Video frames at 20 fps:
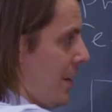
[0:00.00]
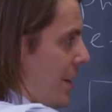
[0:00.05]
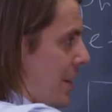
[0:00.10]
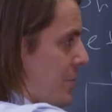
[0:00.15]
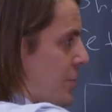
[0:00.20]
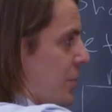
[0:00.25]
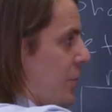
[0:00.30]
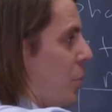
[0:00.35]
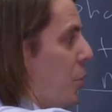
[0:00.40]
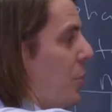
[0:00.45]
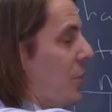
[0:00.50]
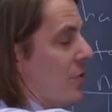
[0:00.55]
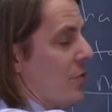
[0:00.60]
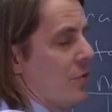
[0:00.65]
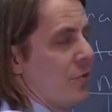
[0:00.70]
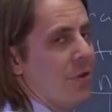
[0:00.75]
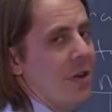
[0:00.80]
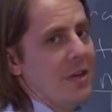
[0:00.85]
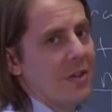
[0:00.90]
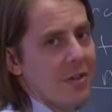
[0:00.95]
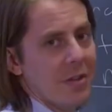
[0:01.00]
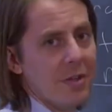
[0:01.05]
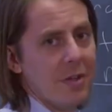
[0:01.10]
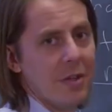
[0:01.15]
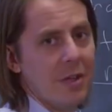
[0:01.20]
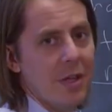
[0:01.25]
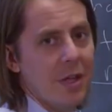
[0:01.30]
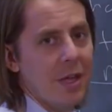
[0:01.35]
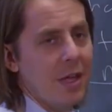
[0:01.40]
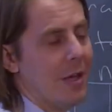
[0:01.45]
it should go in straight.
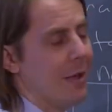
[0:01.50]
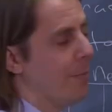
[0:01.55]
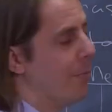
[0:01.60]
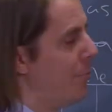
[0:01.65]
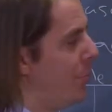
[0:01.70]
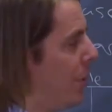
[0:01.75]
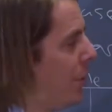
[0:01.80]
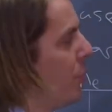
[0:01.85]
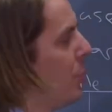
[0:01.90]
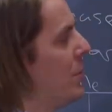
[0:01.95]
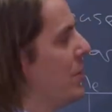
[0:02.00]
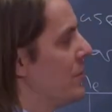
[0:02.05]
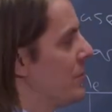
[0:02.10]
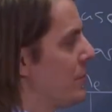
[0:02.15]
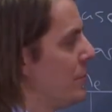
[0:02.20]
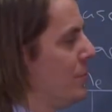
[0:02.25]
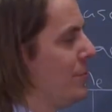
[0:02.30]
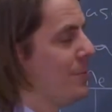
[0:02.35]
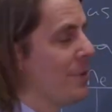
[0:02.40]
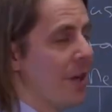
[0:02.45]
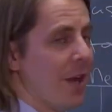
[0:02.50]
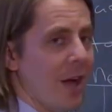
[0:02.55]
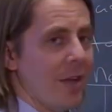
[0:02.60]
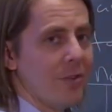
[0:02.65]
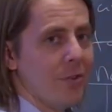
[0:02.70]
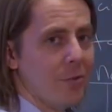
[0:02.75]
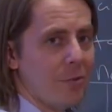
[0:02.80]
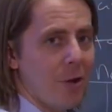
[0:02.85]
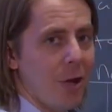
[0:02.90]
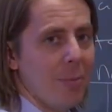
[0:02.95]
But we assumed an
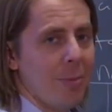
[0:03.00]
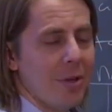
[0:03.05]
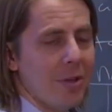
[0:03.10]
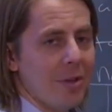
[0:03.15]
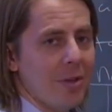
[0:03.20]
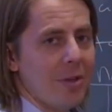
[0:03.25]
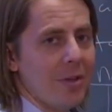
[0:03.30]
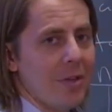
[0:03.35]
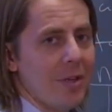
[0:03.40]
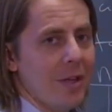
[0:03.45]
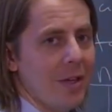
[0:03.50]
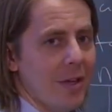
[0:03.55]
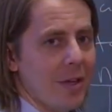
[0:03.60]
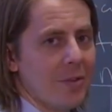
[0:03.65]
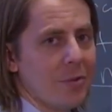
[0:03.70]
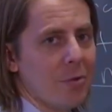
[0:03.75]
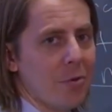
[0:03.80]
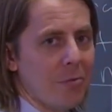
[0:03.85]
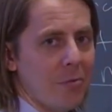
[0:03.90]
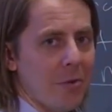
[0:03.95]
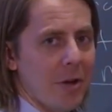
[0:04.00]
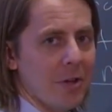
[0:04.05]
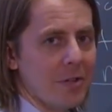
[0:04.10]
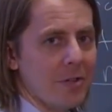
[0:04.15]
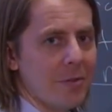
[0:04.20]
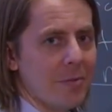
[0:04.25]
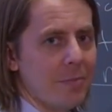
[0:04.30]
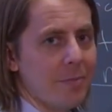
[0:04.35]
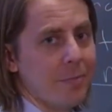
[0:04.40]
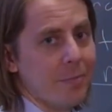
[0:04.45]
isotropic index
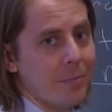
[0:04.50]
refraction.